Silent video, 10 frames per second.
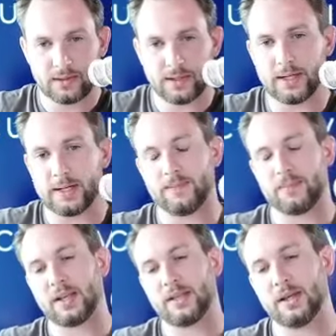And
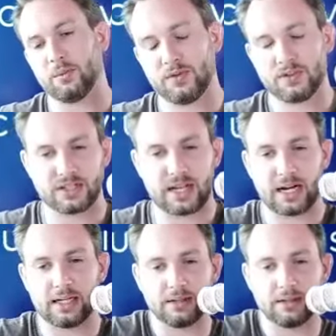then we've just kind
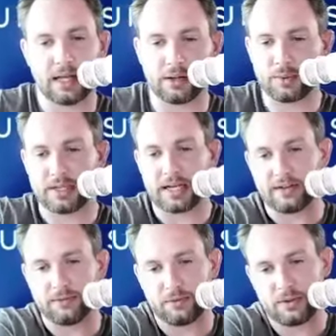of, now that
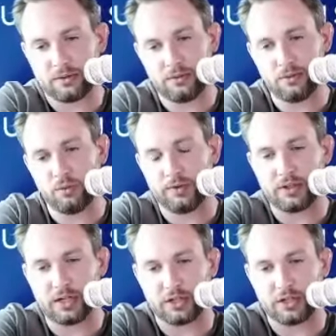we've done a